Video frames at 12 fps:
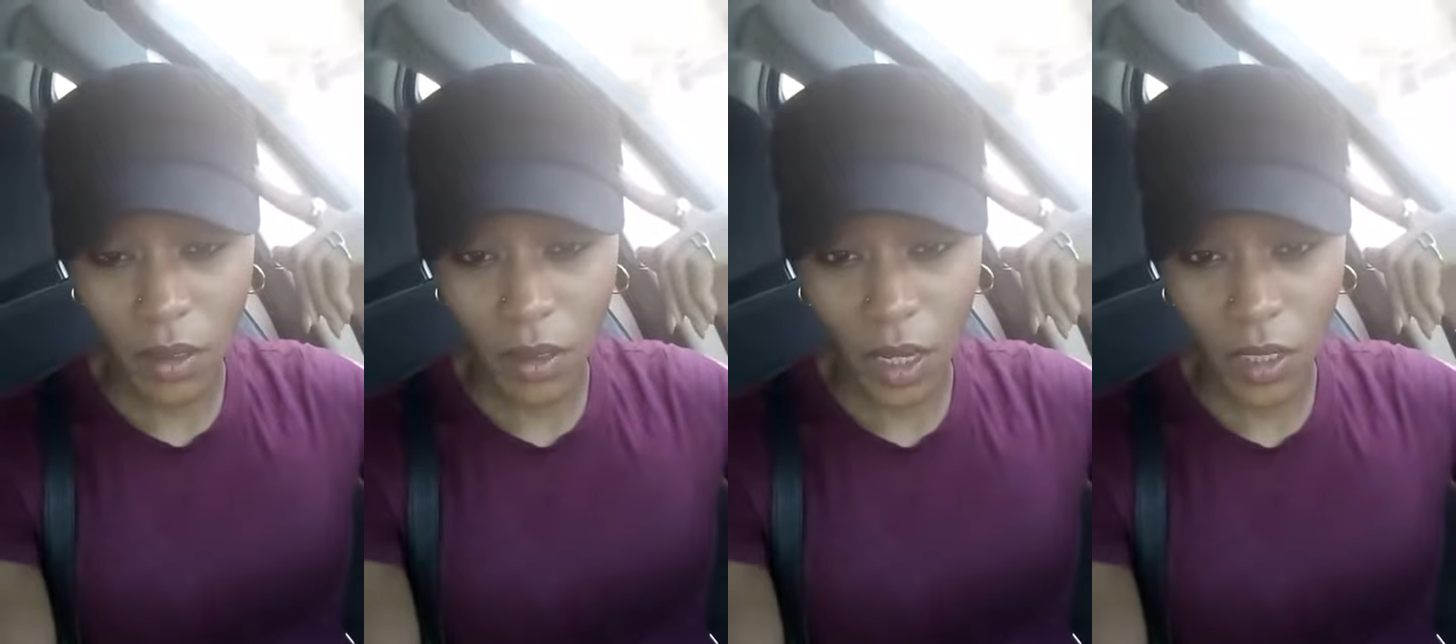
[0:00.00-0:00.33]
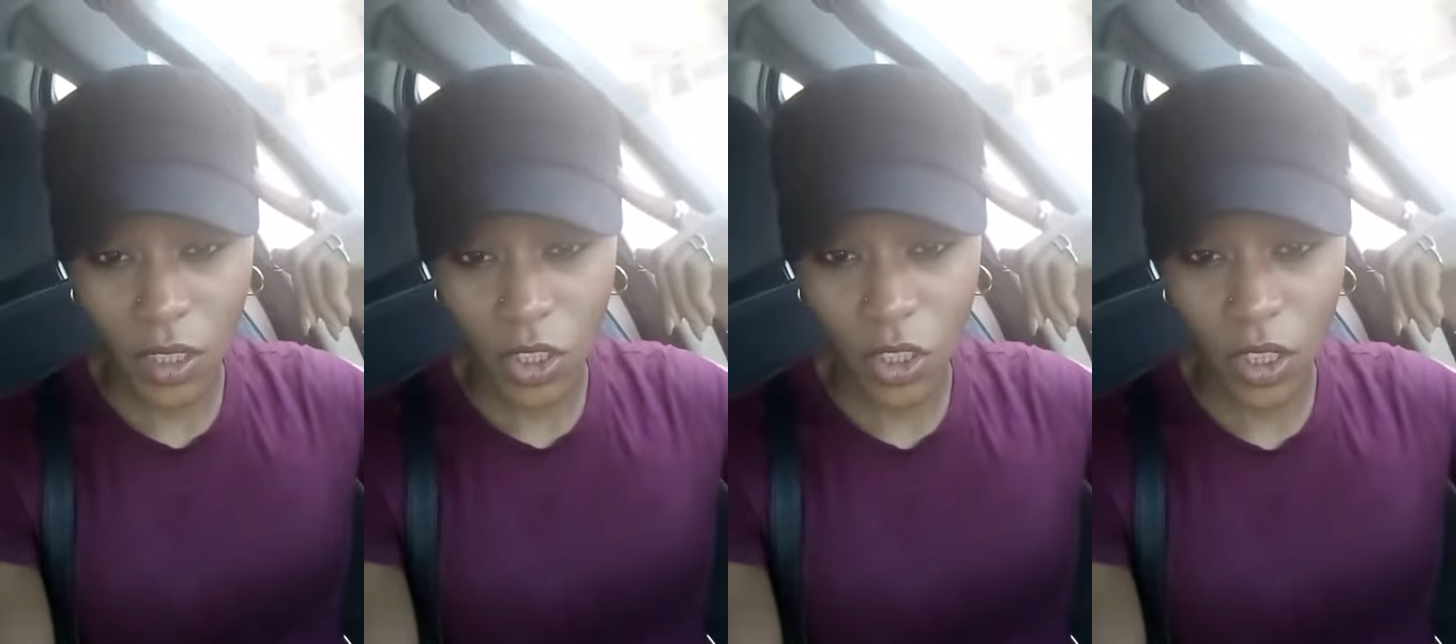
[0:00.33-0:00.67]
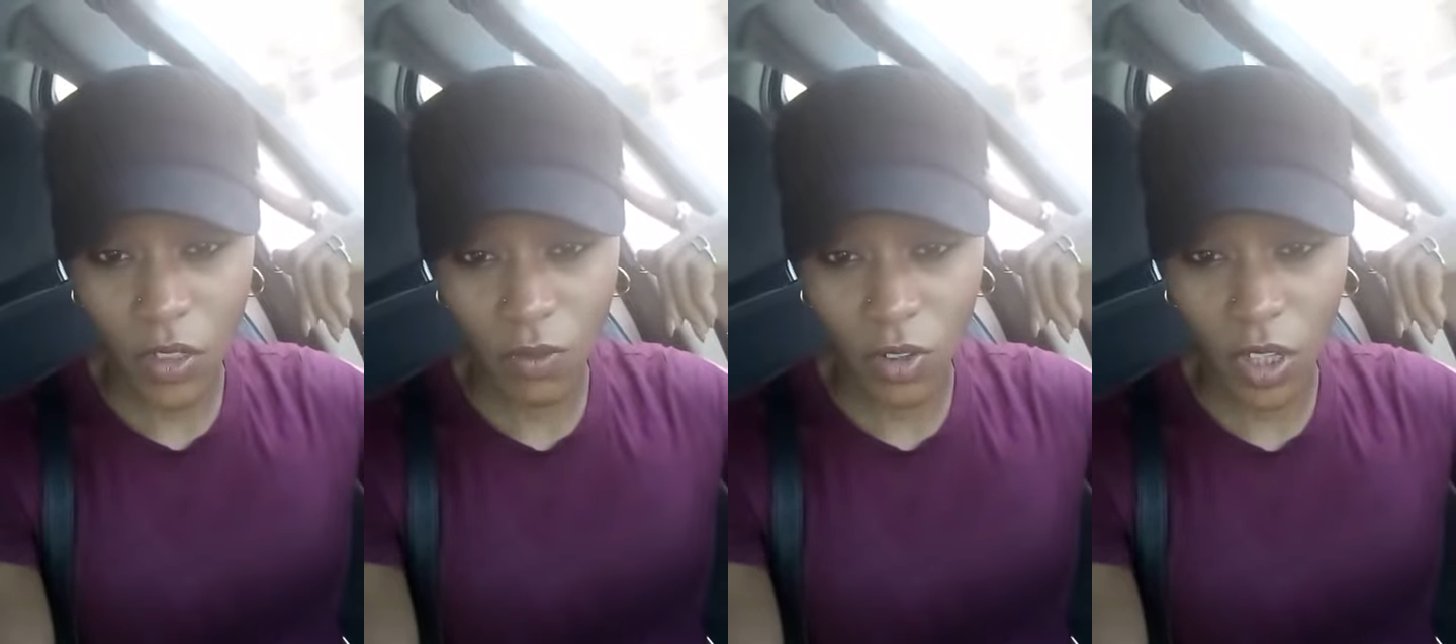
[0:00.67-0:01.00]
Like this shit
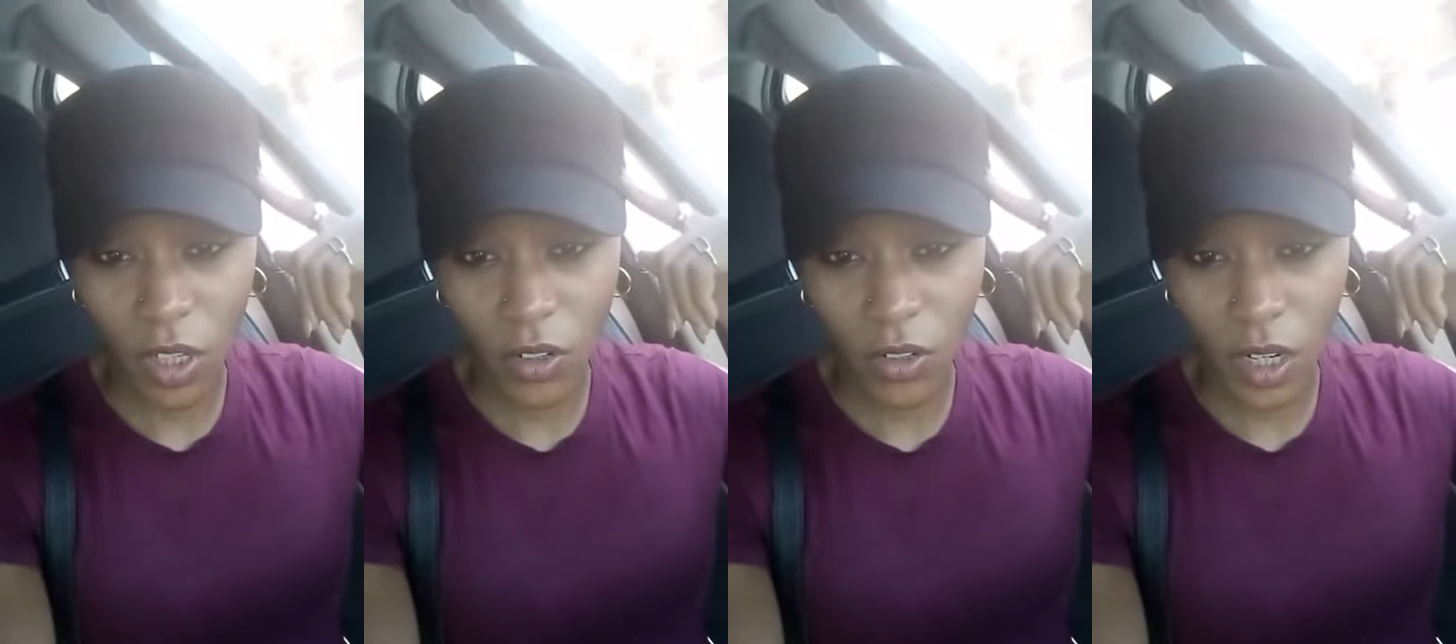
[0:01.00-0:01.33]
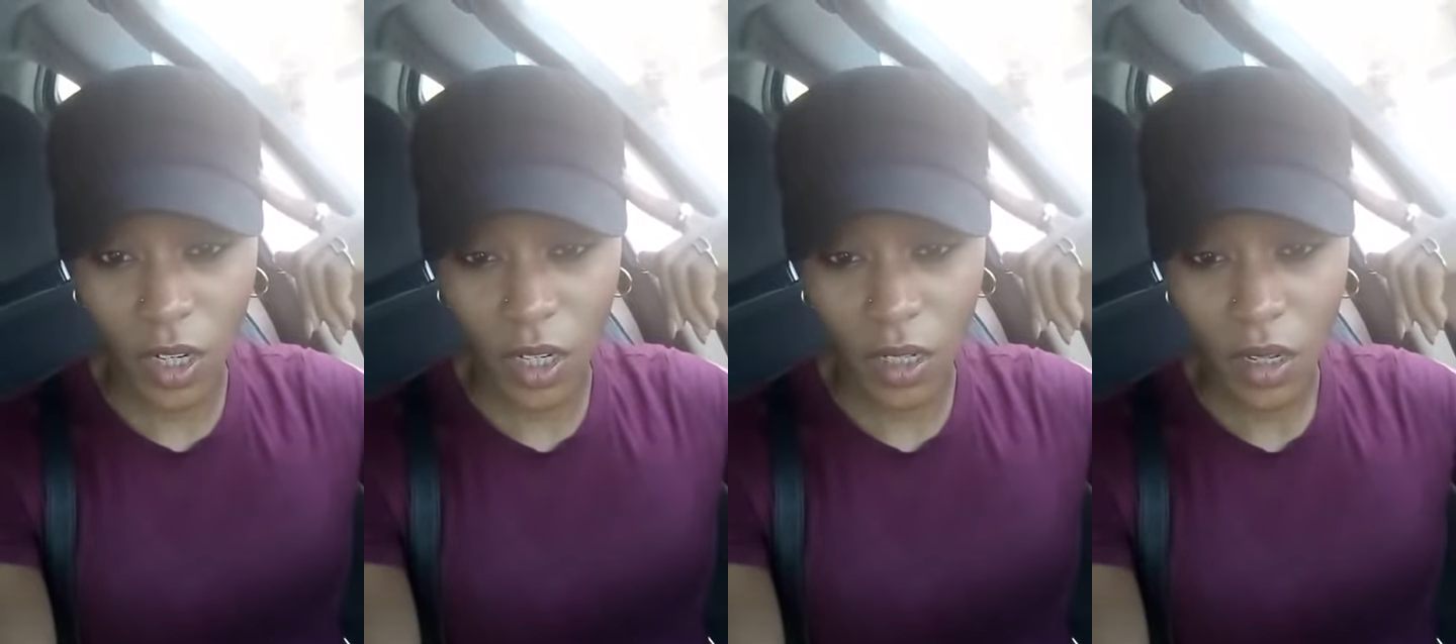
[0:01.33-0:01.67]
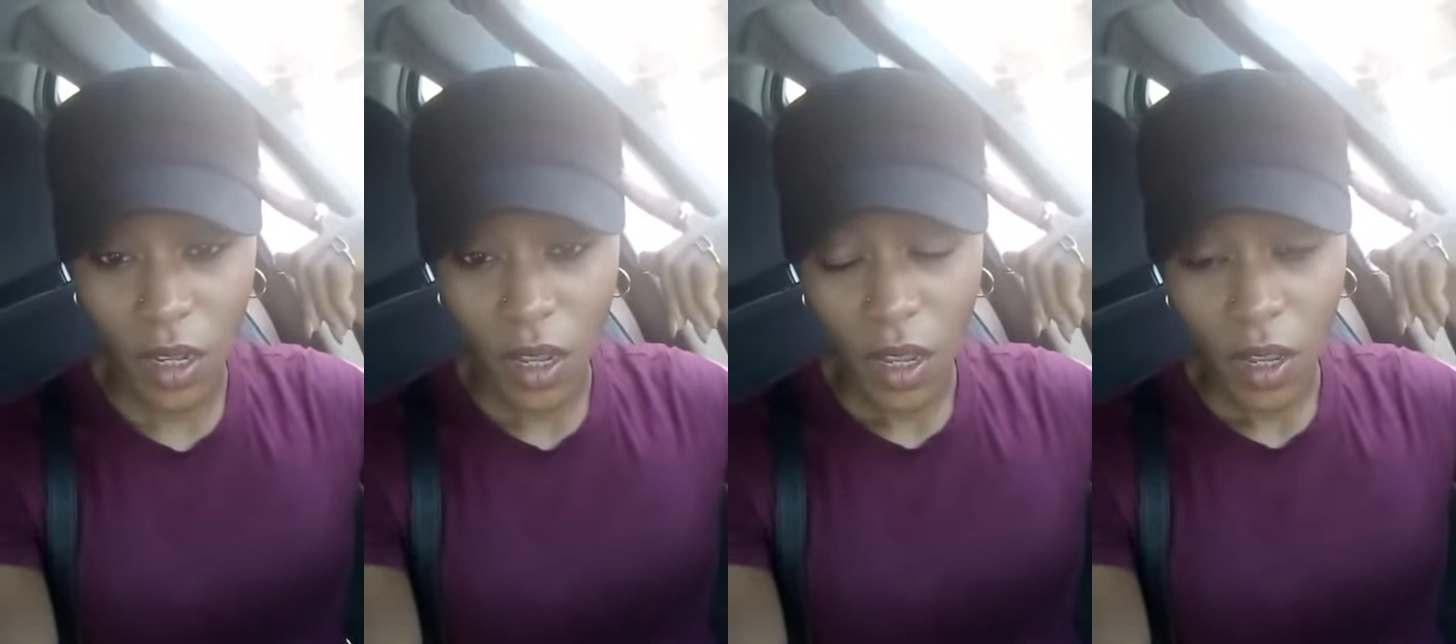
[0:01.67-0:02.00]
has really created
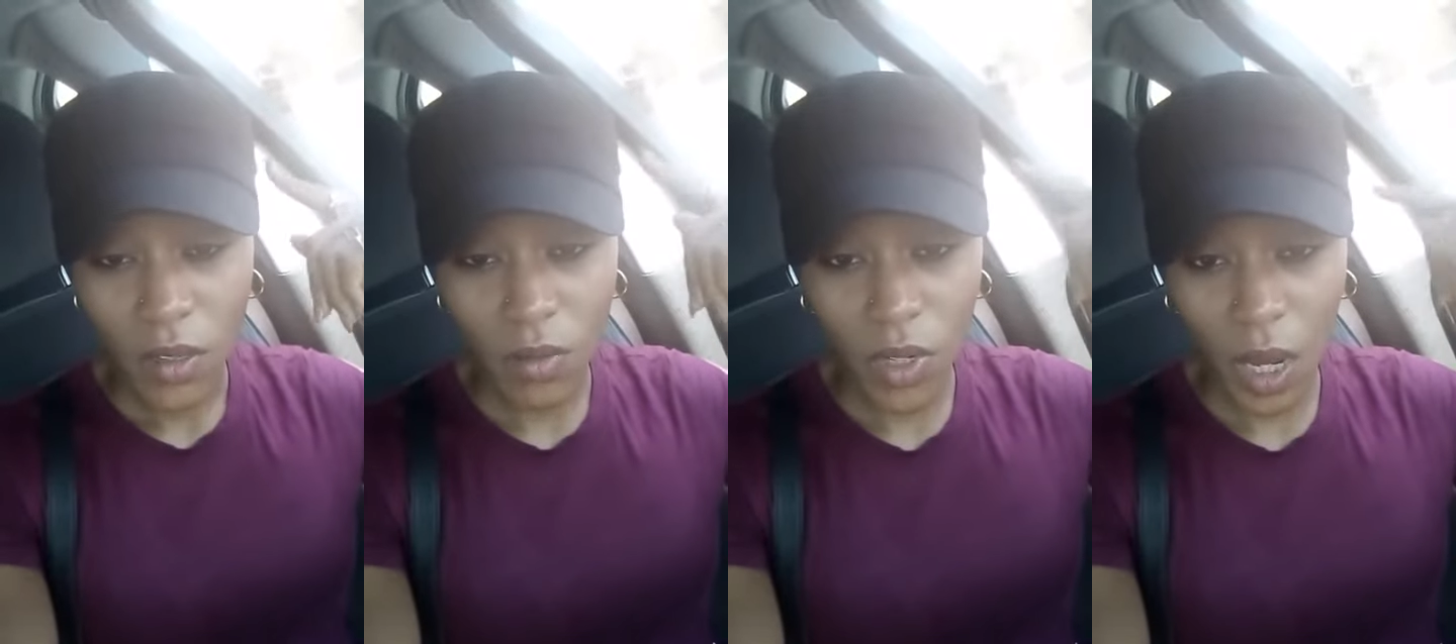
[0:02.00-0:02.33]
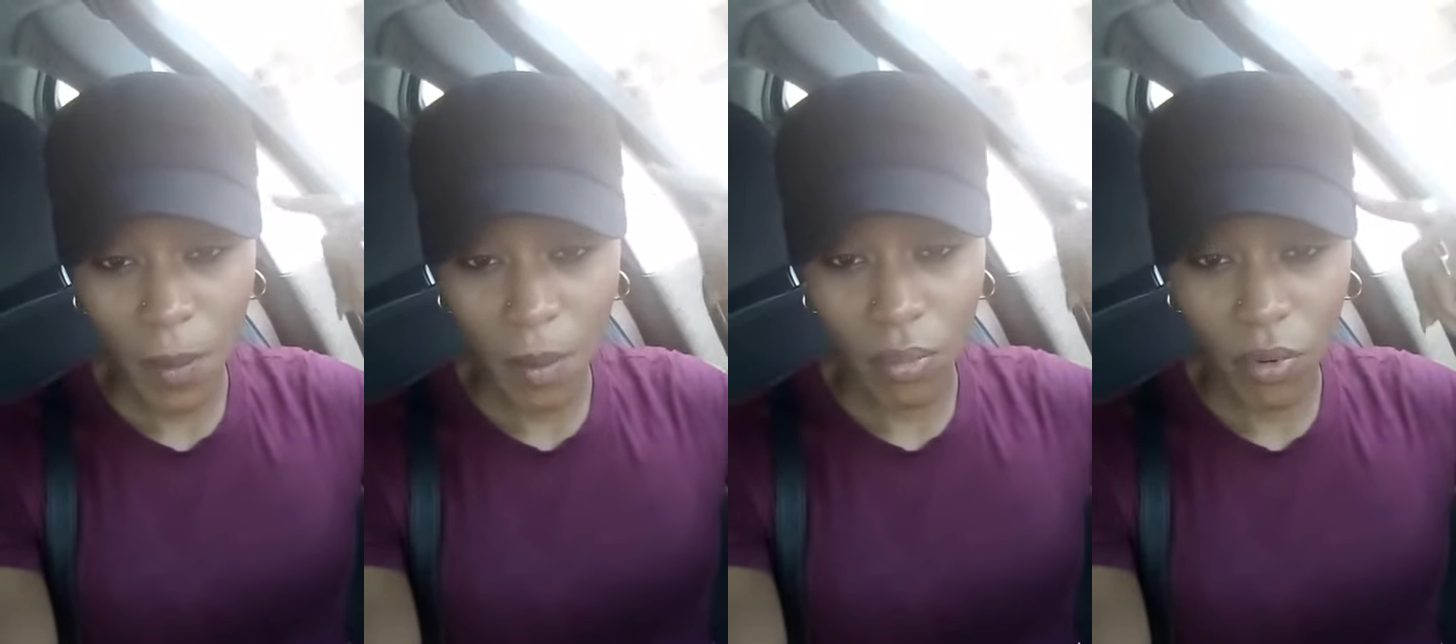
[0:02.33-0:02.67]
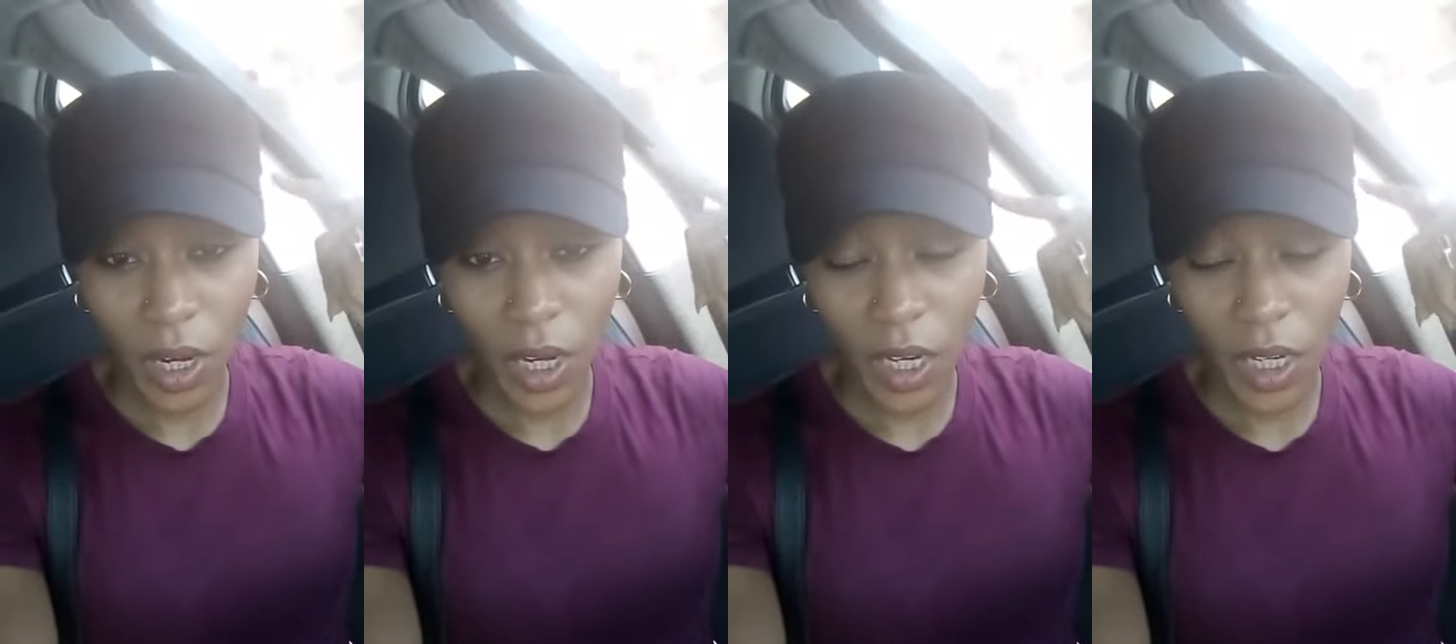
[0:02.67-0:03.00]
some type of
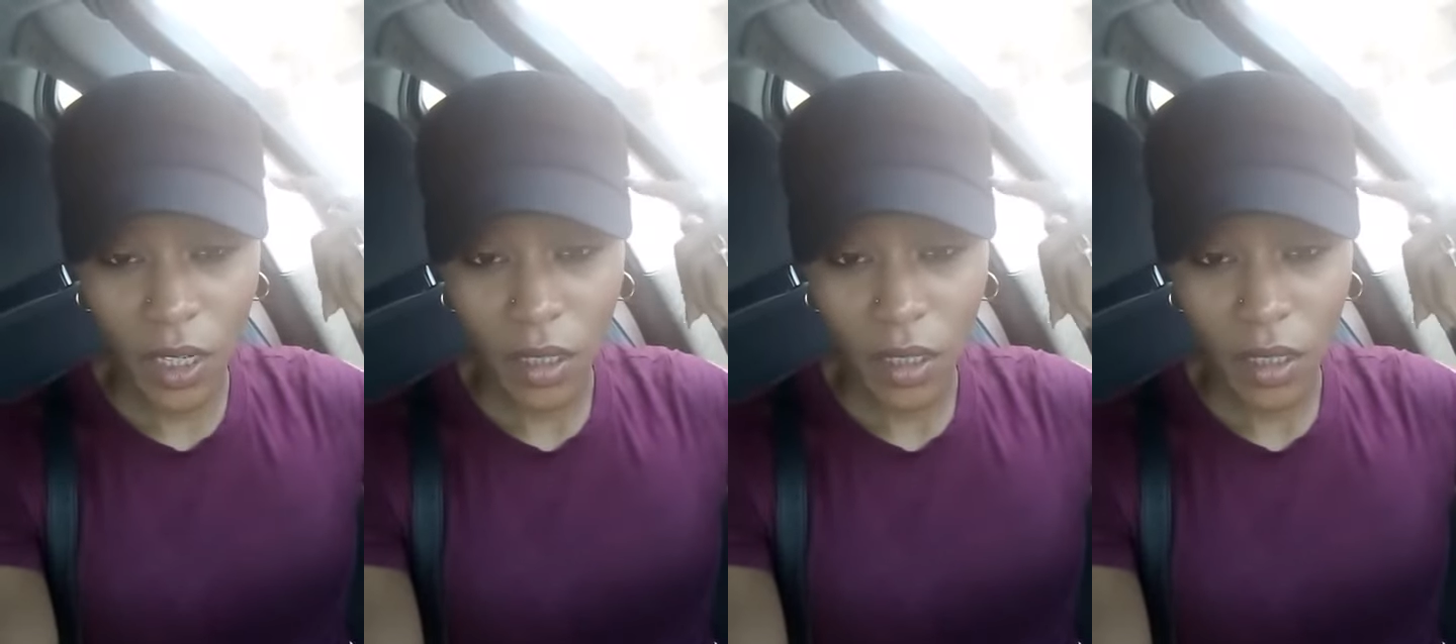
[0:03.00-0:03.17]
brain